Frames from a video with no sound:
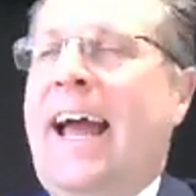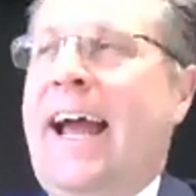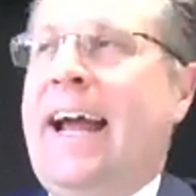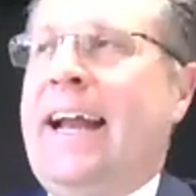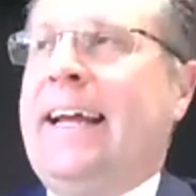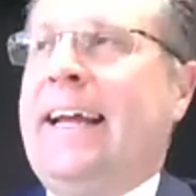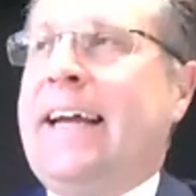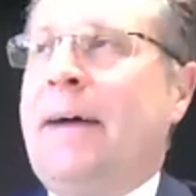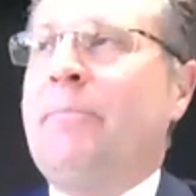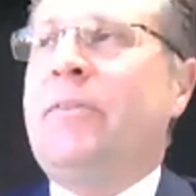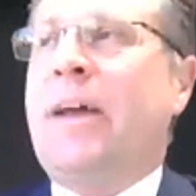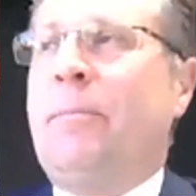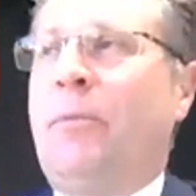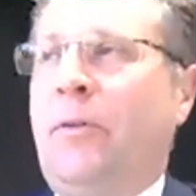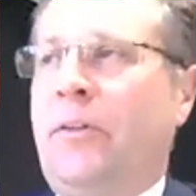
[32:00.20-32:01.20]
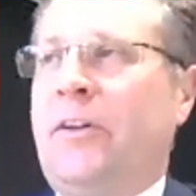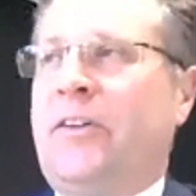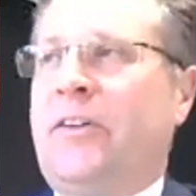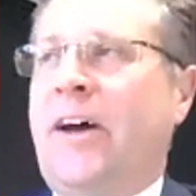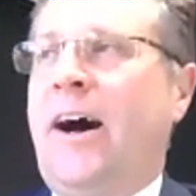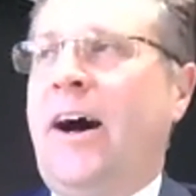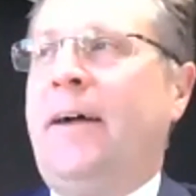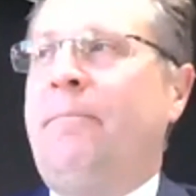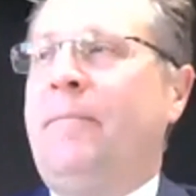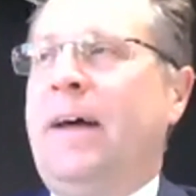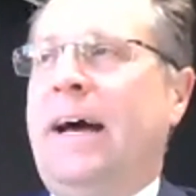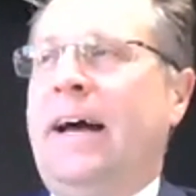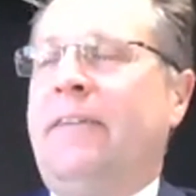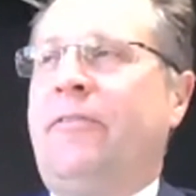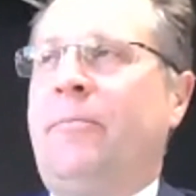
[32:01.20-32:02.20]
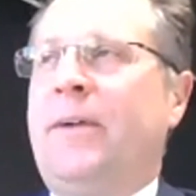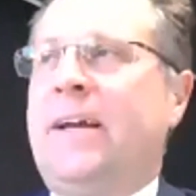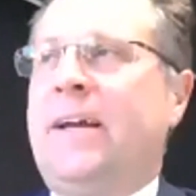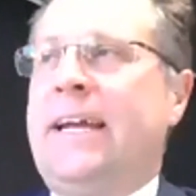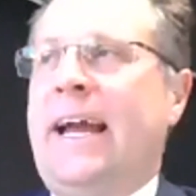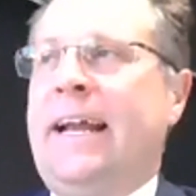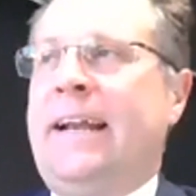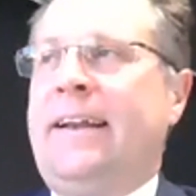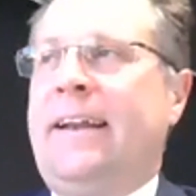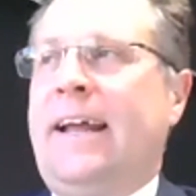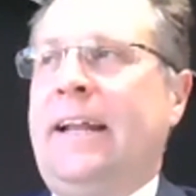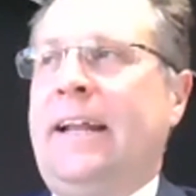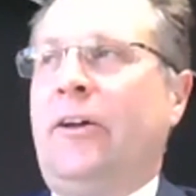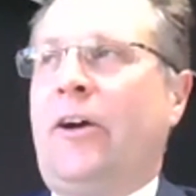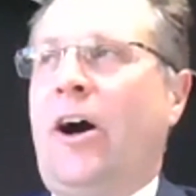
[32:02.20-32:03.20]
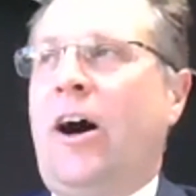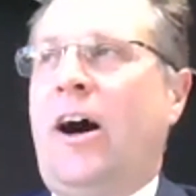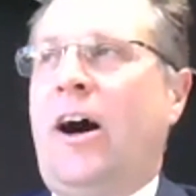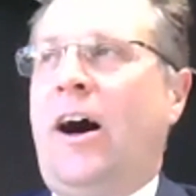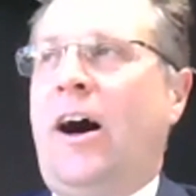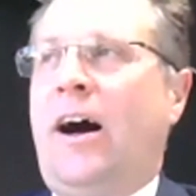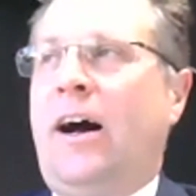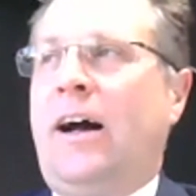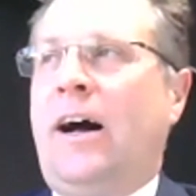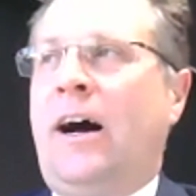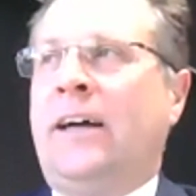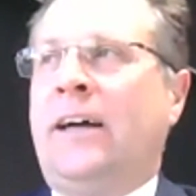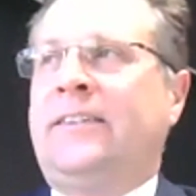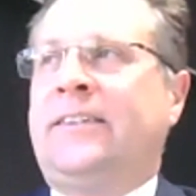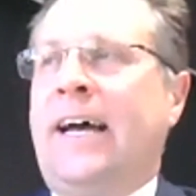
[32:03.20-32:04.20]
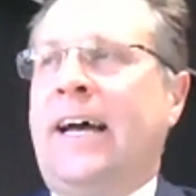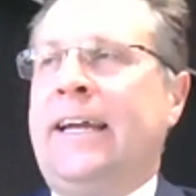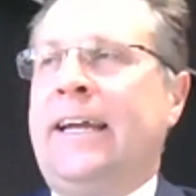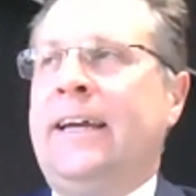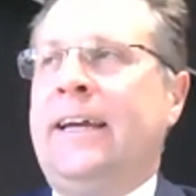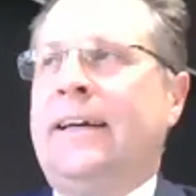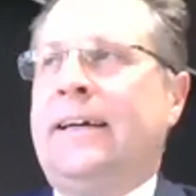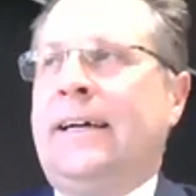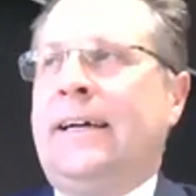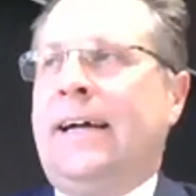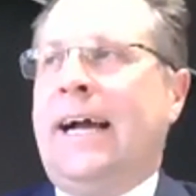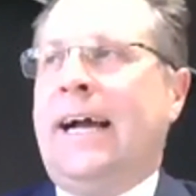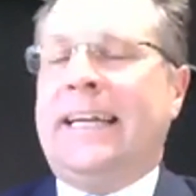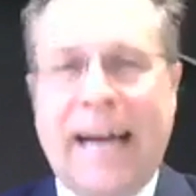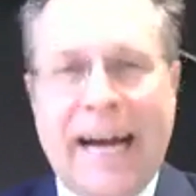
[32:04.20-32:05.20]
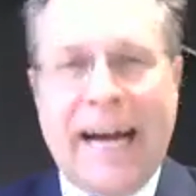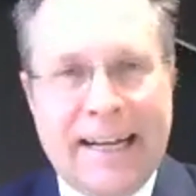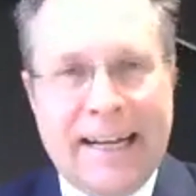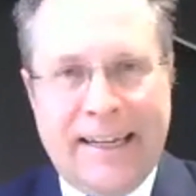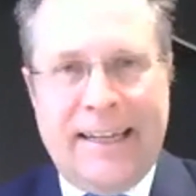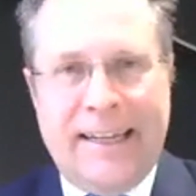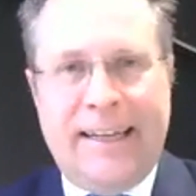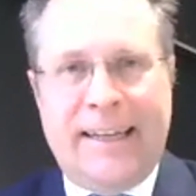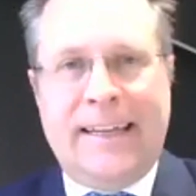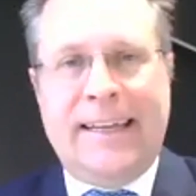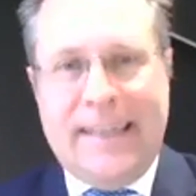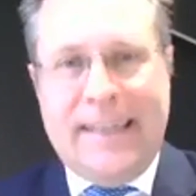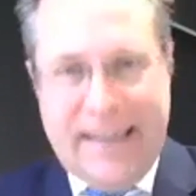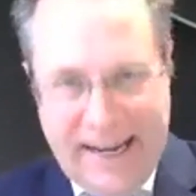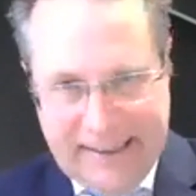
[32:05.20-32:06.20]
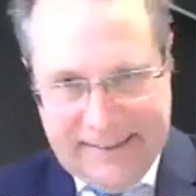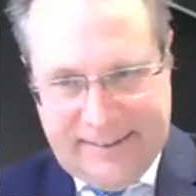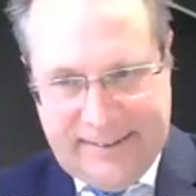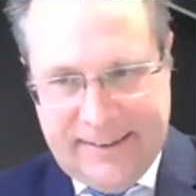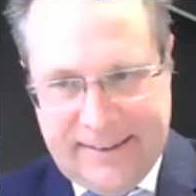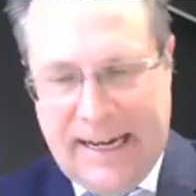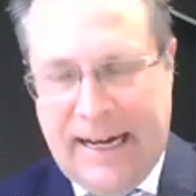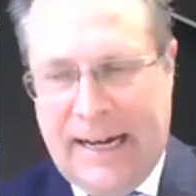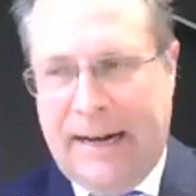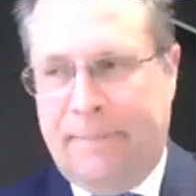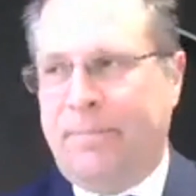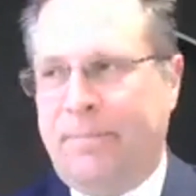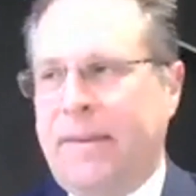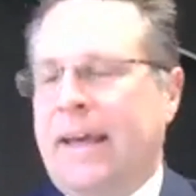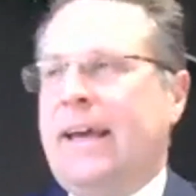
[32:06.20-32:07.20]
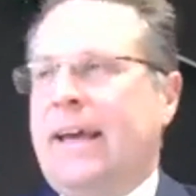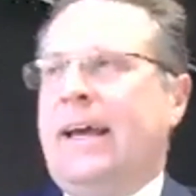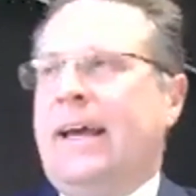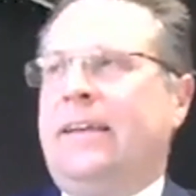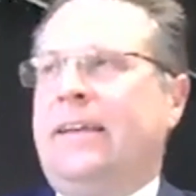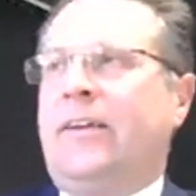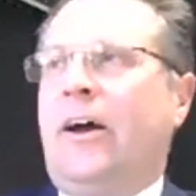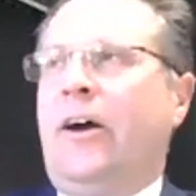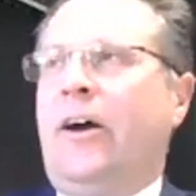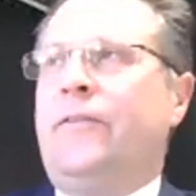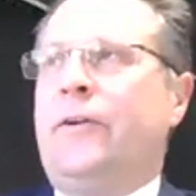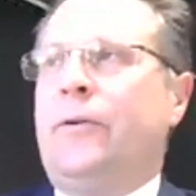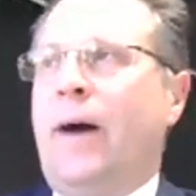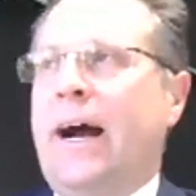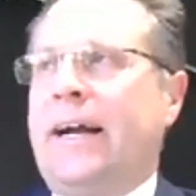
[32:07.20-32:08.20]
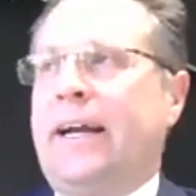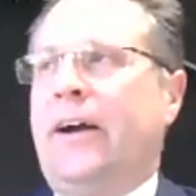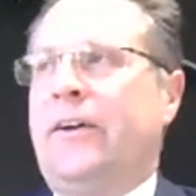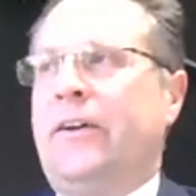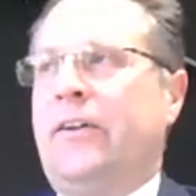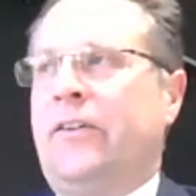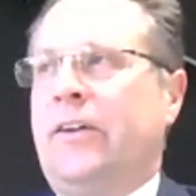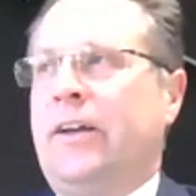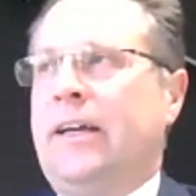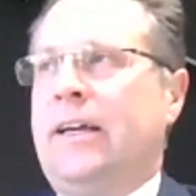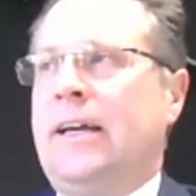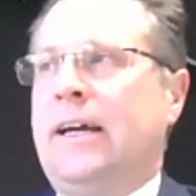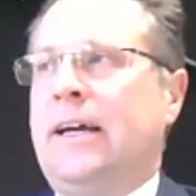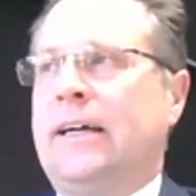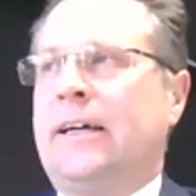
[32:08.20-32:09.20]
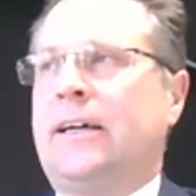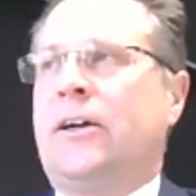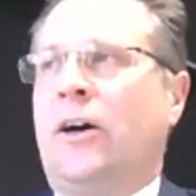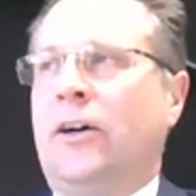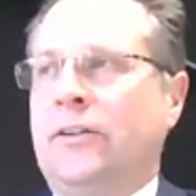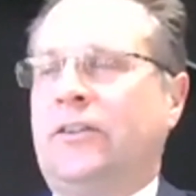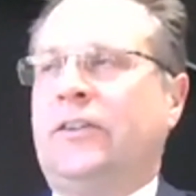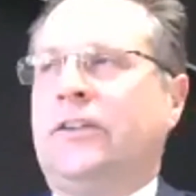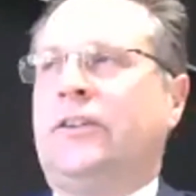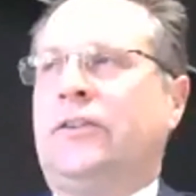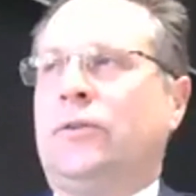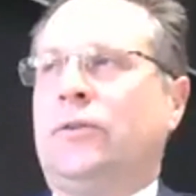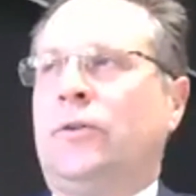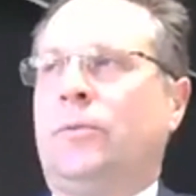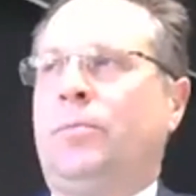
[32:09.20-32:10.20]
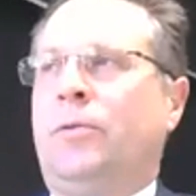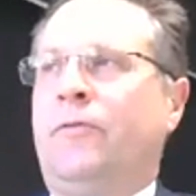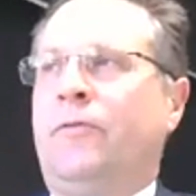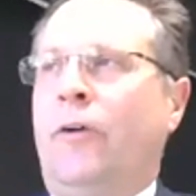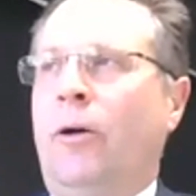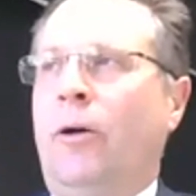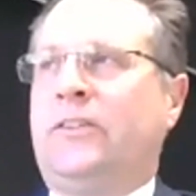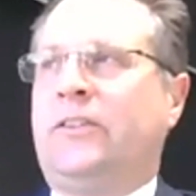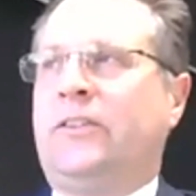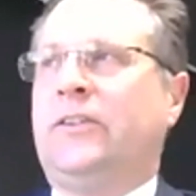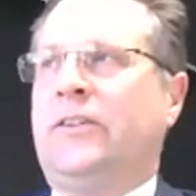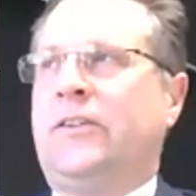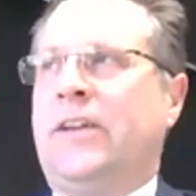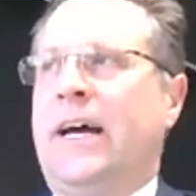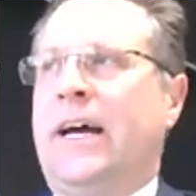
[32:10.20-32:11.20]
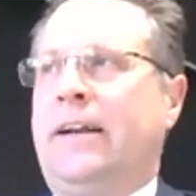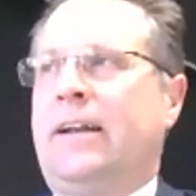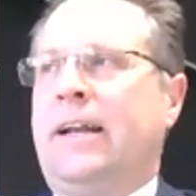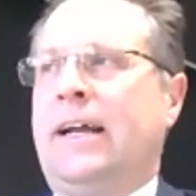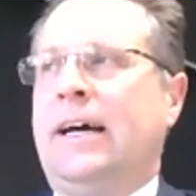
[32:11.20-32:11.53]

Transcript: And it comes up all the time for me. And look, I say a guarded yes. So if you are going to see concerts or performances that